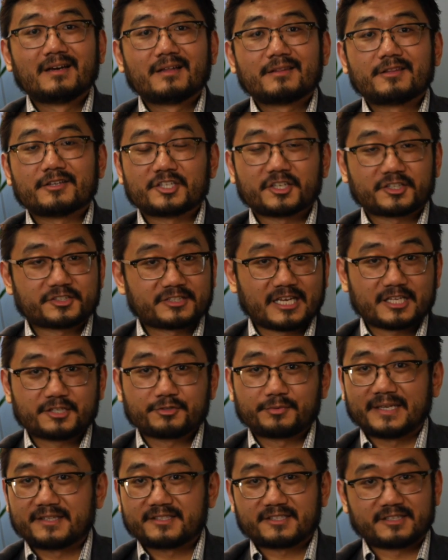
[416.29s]
the
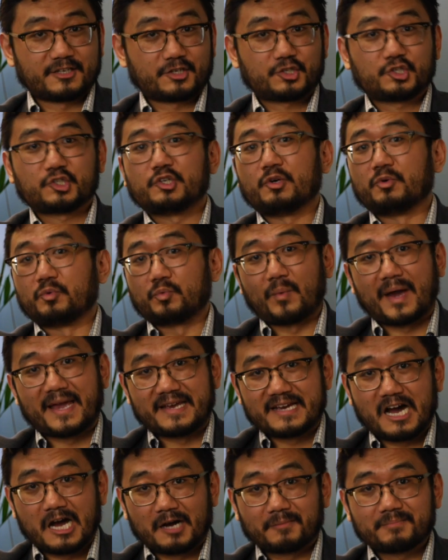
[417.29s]
success rate's going to shoot
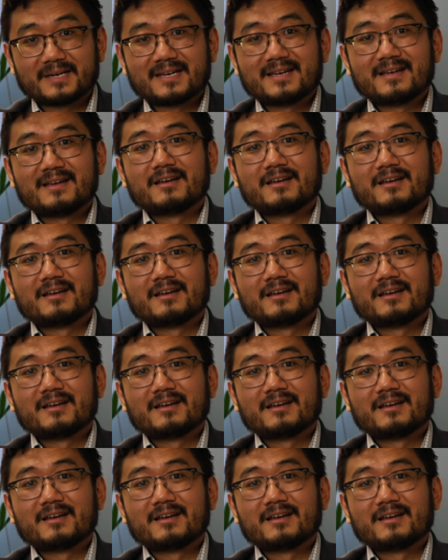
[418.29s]
way up.